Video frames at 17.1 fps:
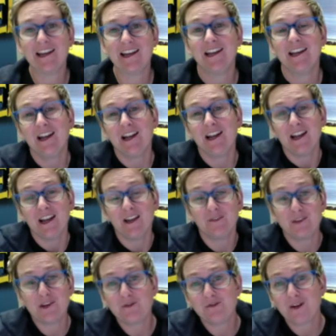and
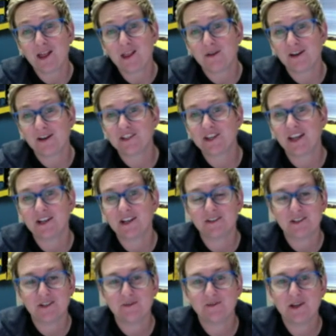if you follow our
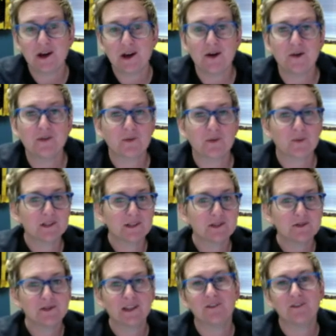channel, you know that we're
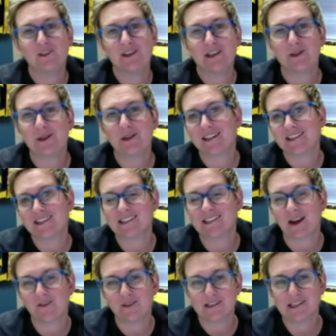doing a video like this
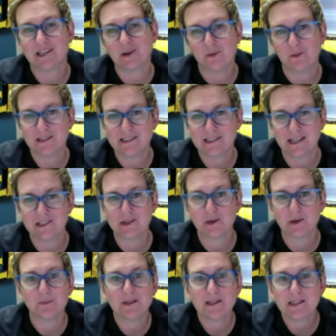every single Wednesday,
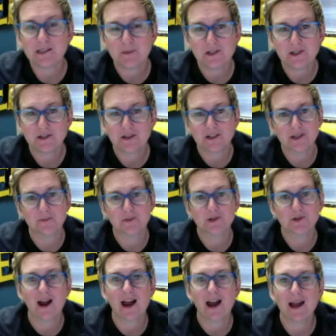so please be sure to
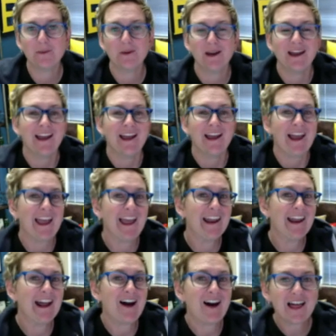subscribe,
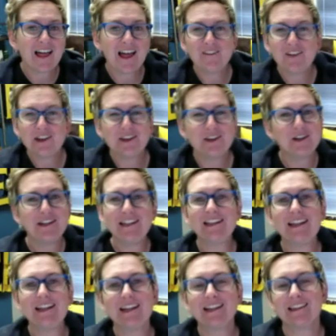and I'll have a
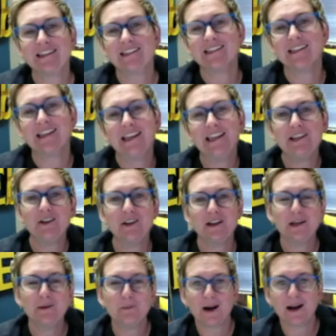goodie like this in your
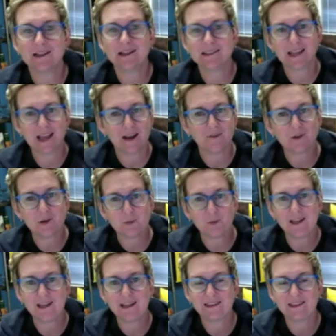inbox every